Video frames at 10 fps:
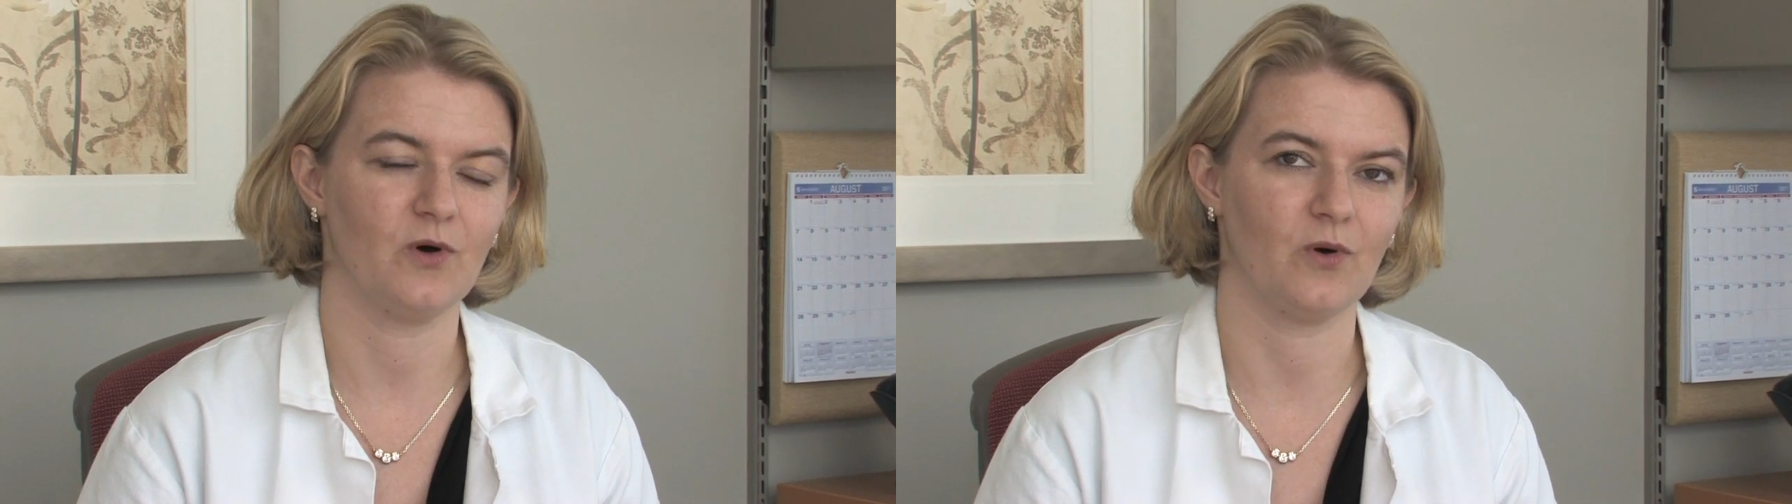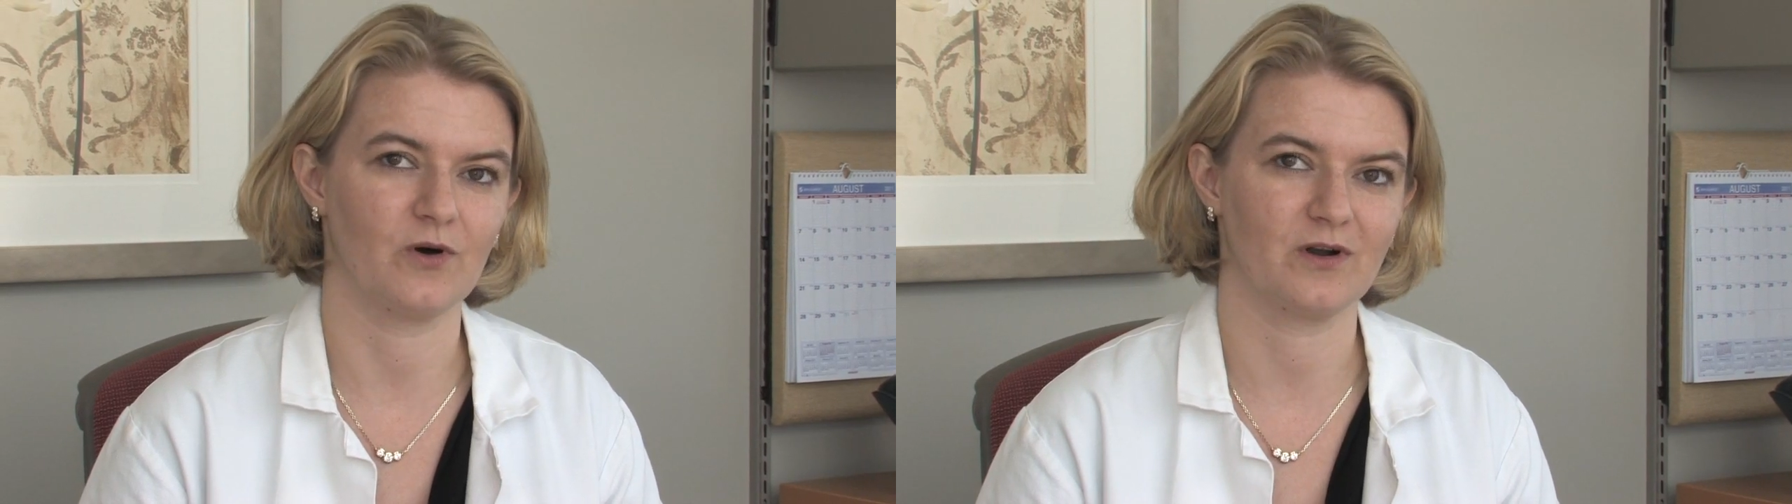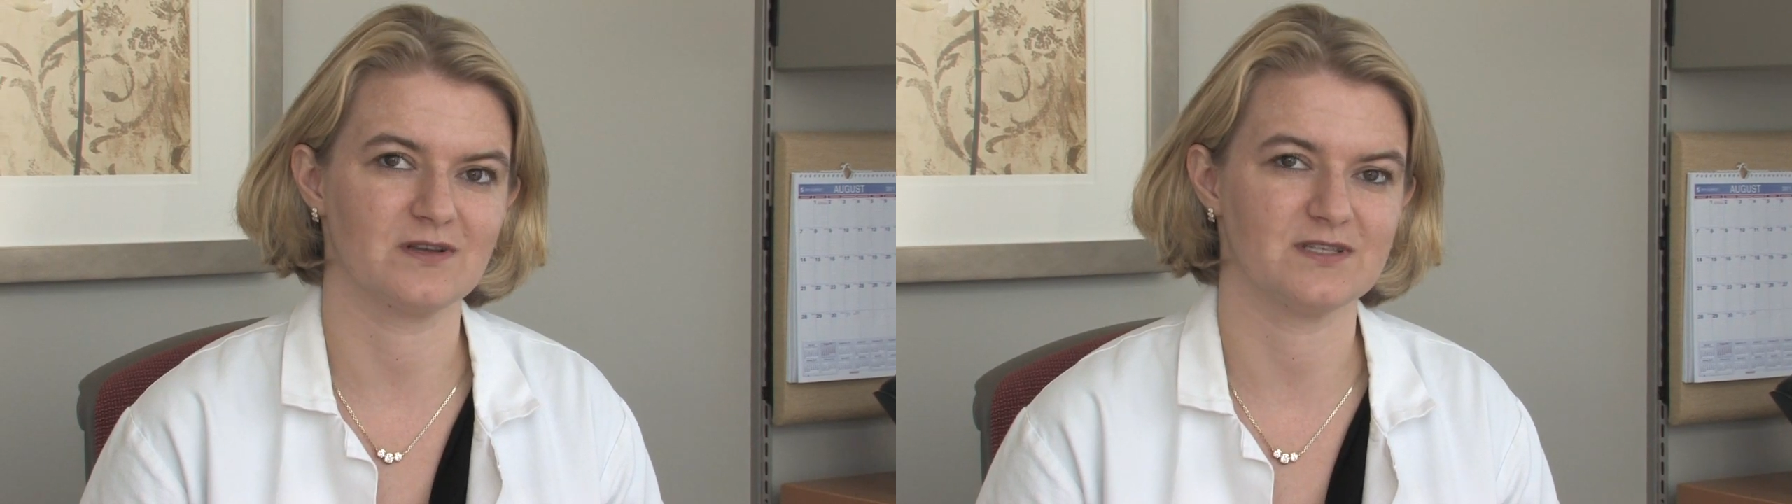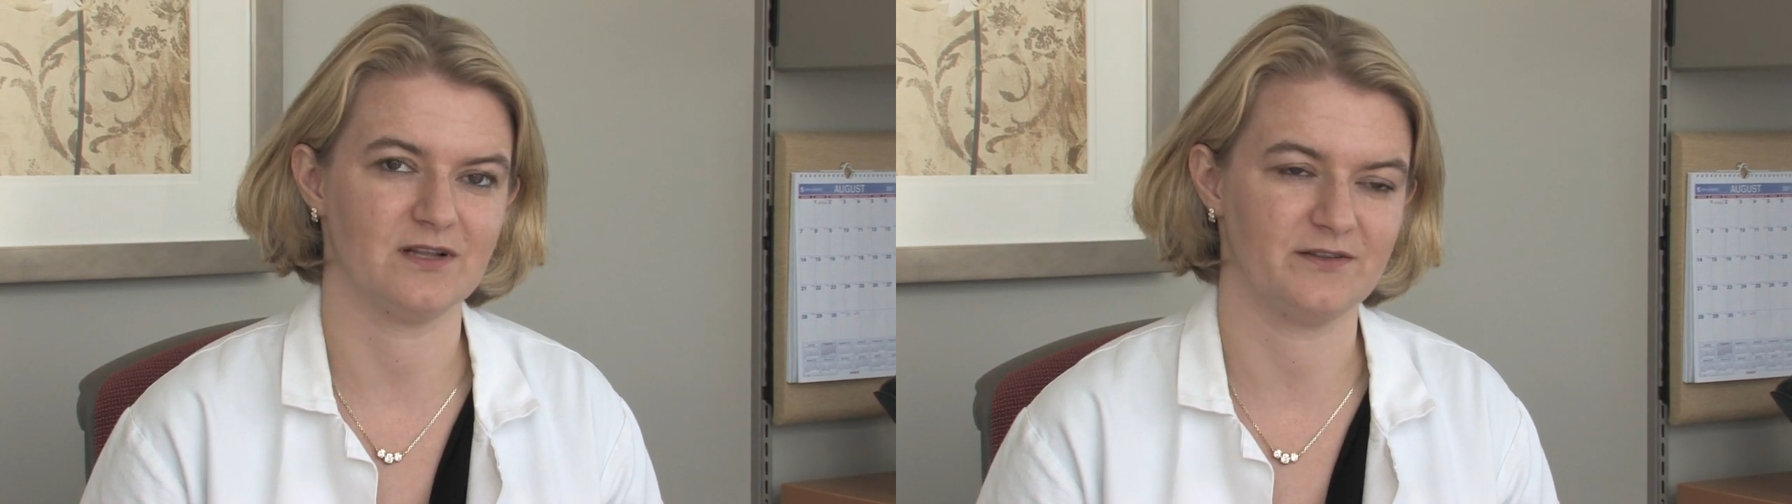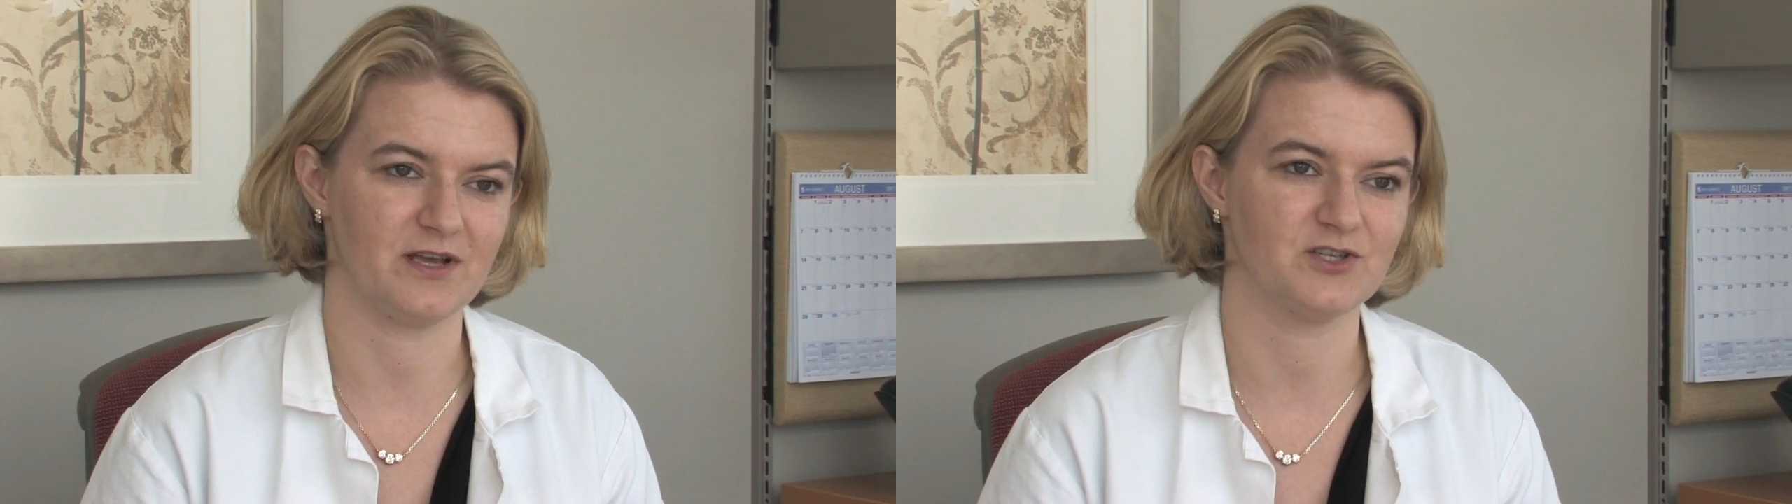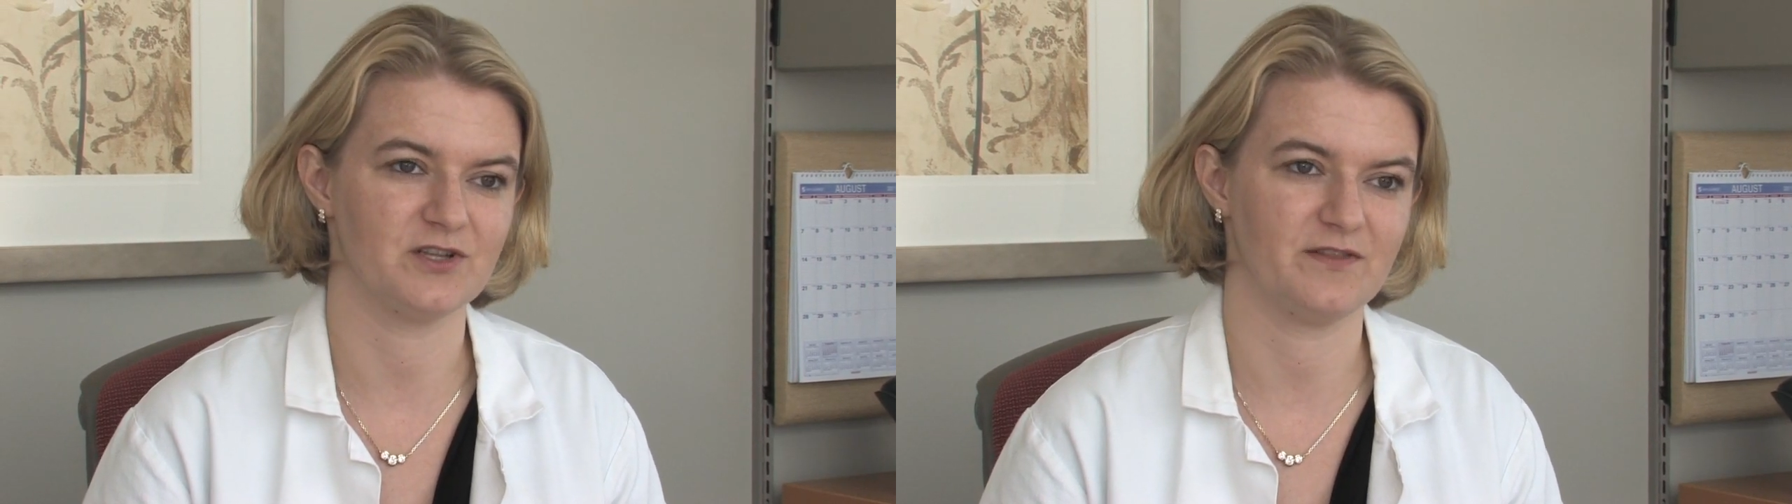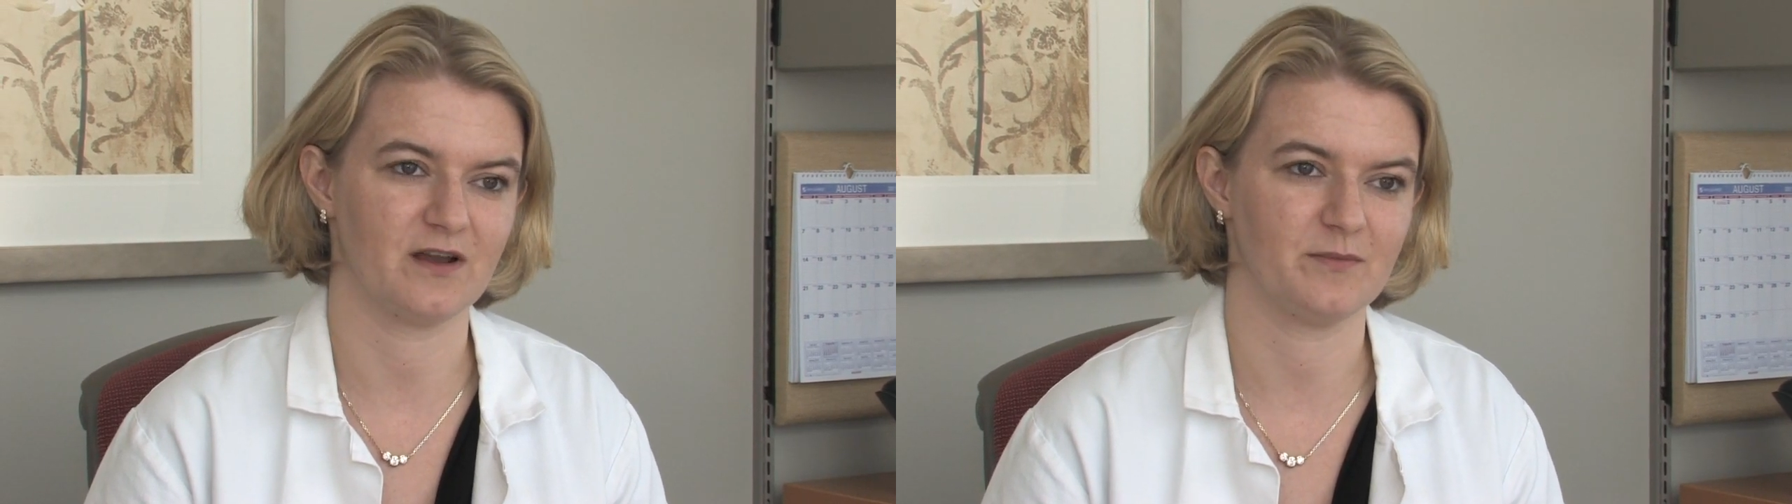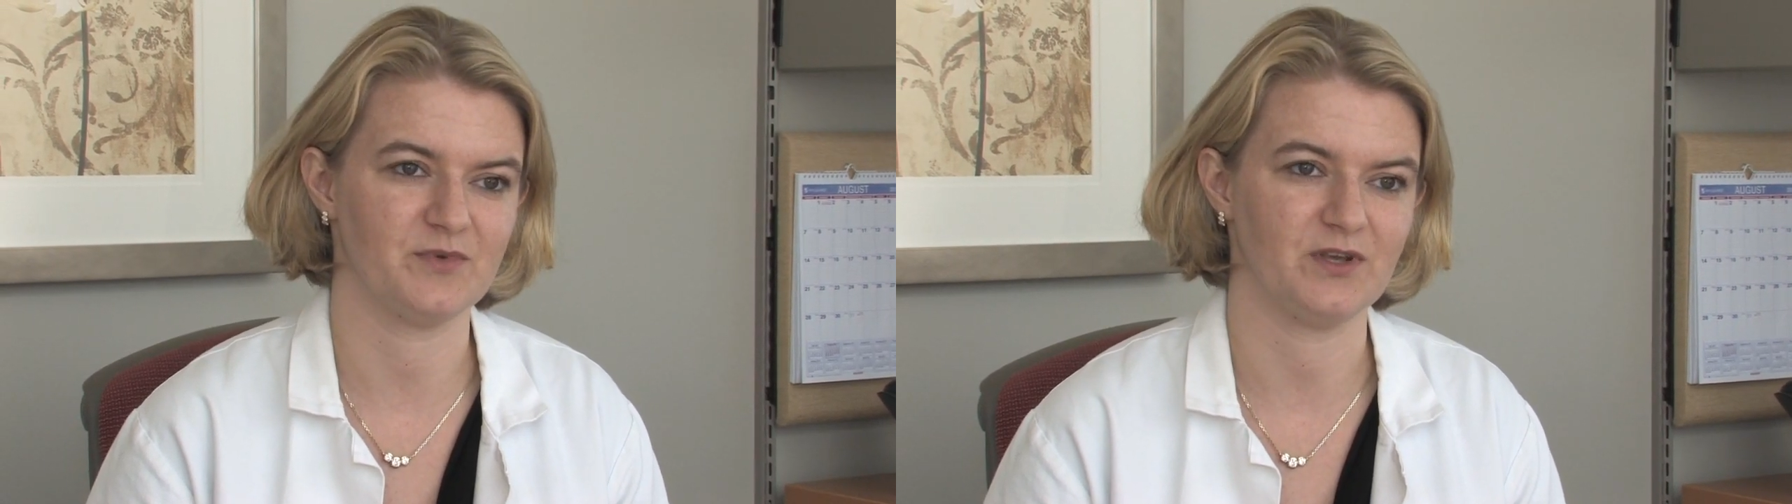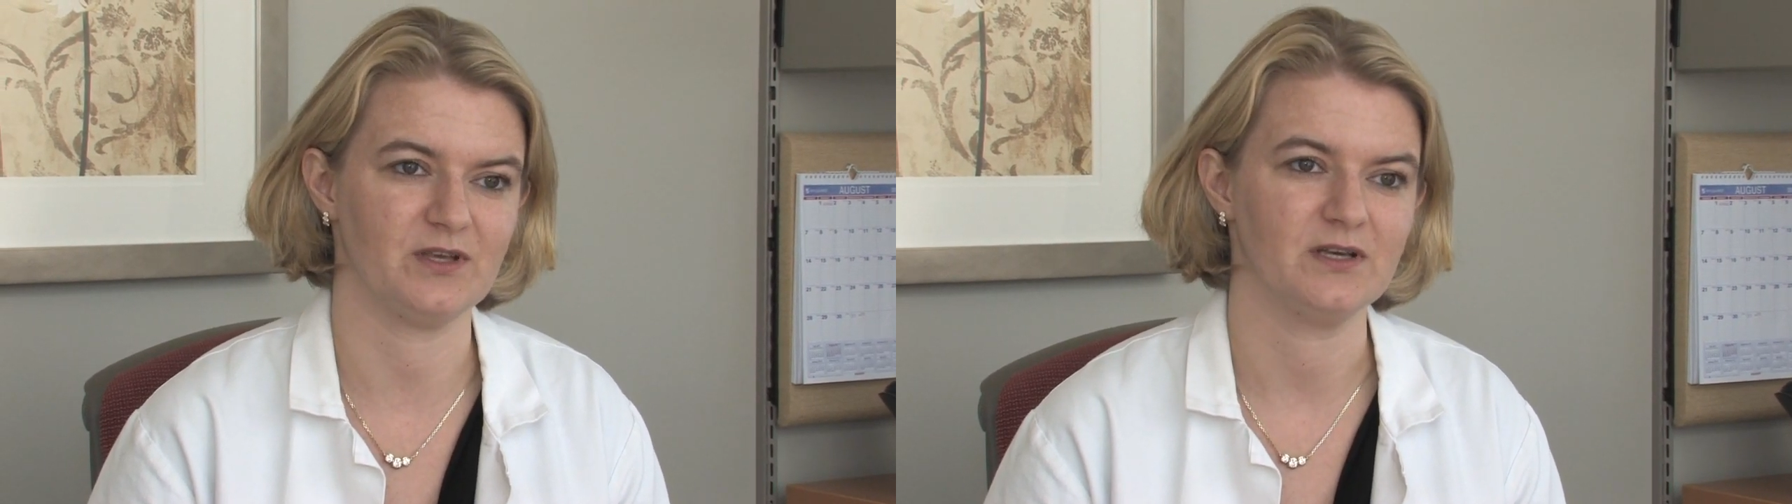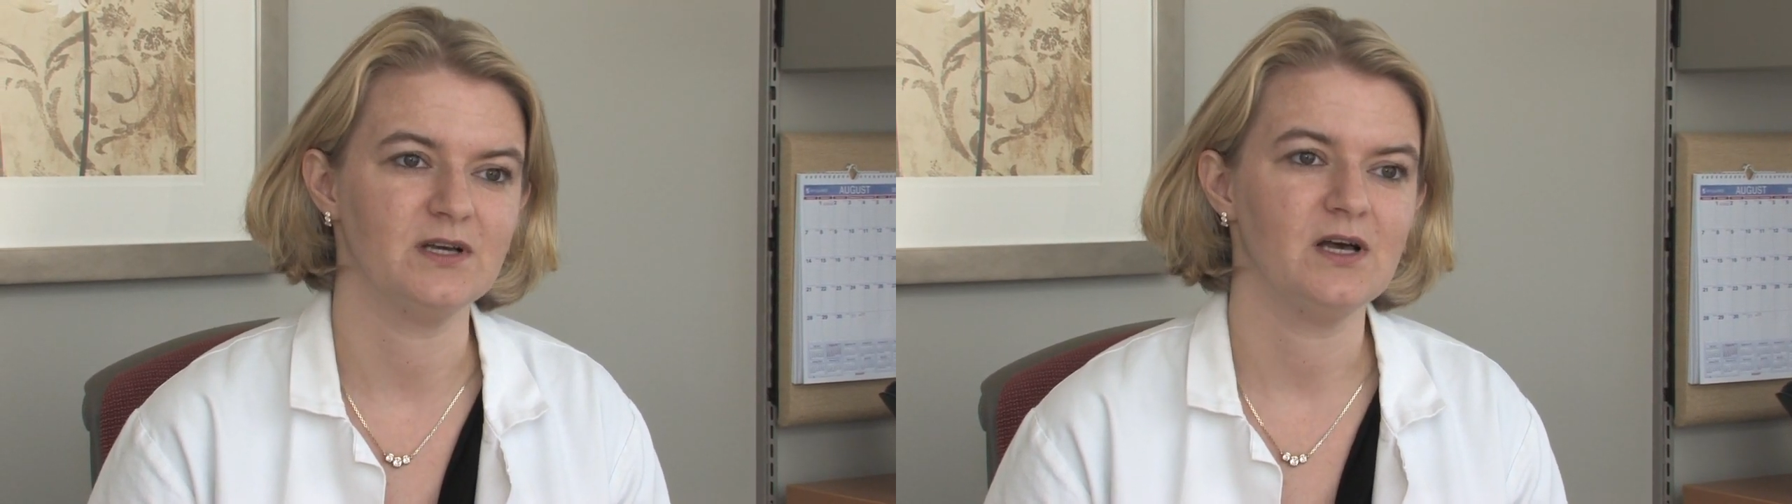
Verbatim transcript: or consolidation therapy